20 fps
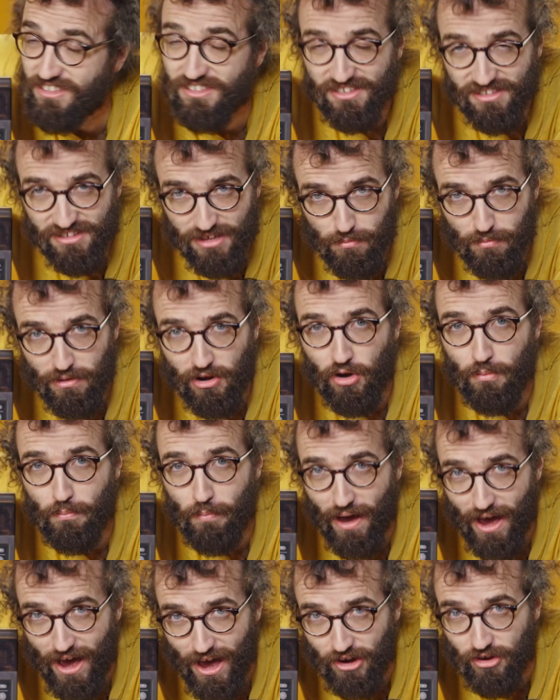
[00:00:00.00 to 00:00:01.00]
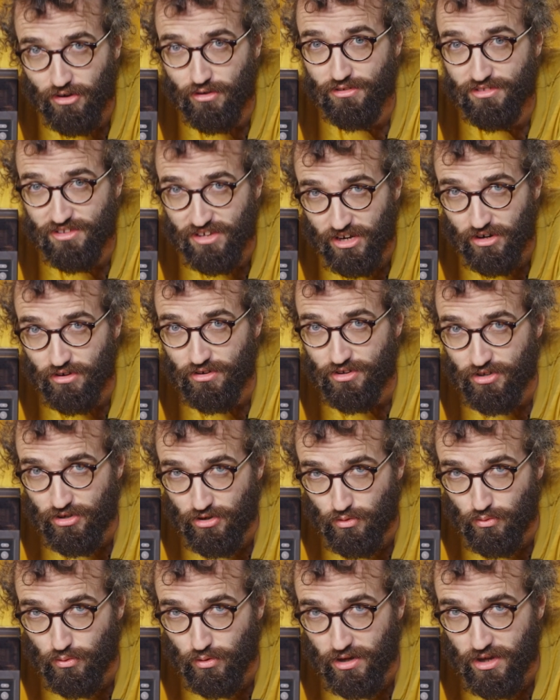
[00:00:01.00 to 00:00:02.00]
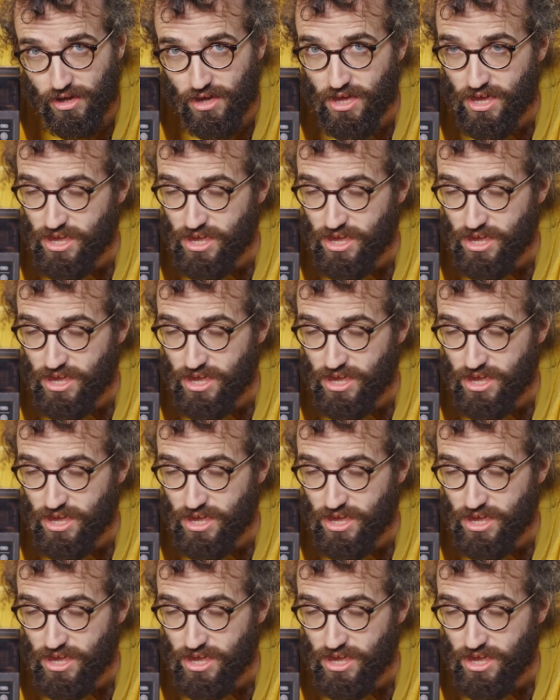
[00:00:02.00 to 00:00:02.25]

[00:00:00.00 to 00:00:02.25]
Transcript: similar patterns here too.